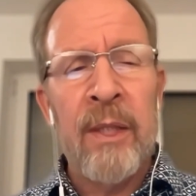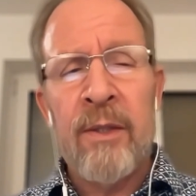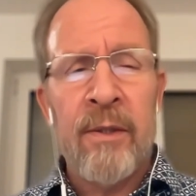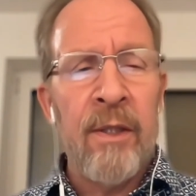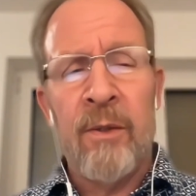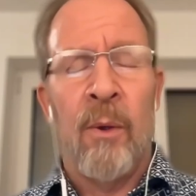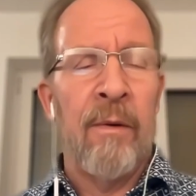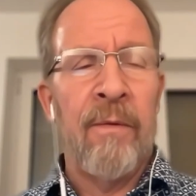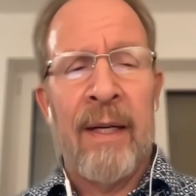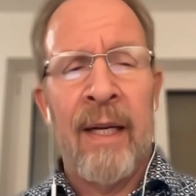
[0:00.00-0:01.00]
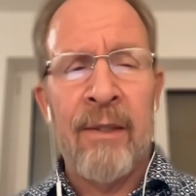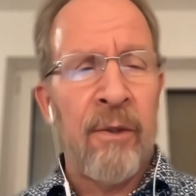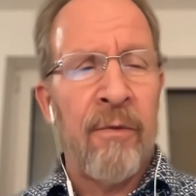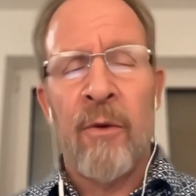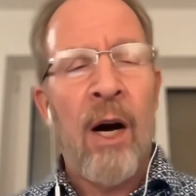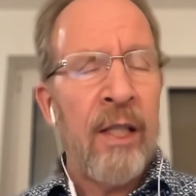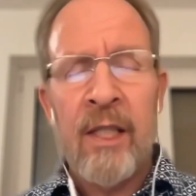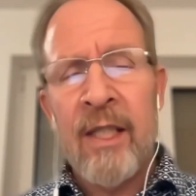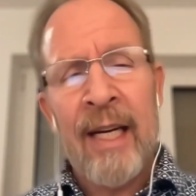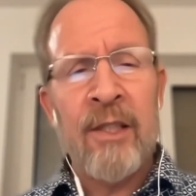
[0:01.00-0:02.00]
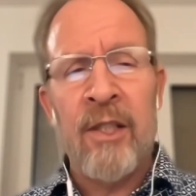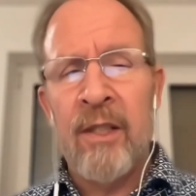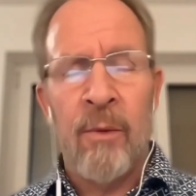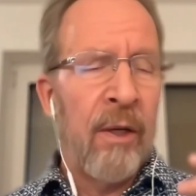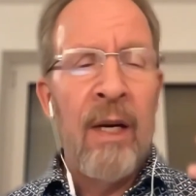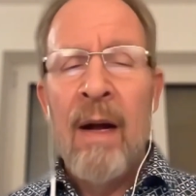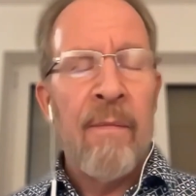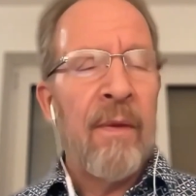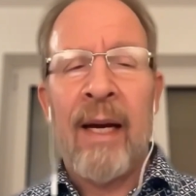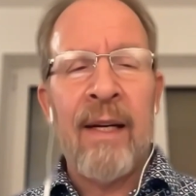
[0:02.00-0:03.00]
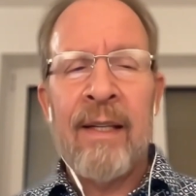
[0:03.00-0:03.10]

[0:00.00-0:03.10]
research or financial fraud detection or that kind